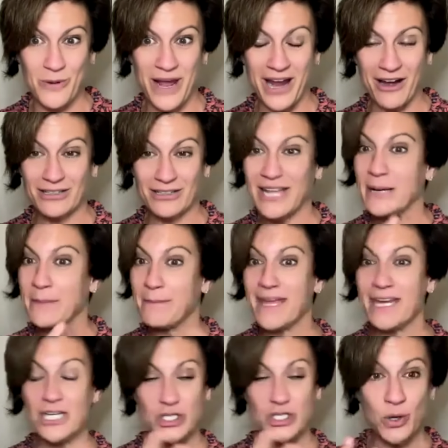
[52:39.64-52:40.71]
Where, like,
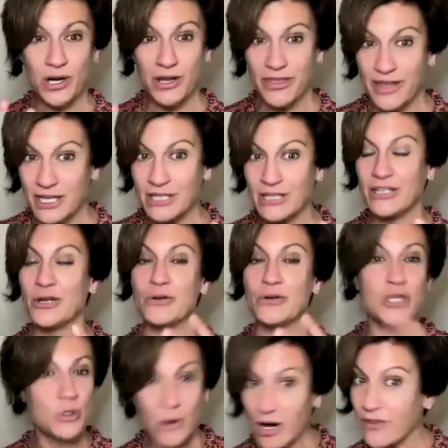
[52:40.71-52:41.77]
make sure that,
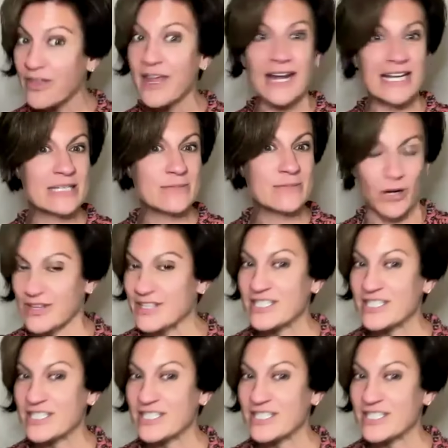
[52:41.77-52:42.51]
you are the expert.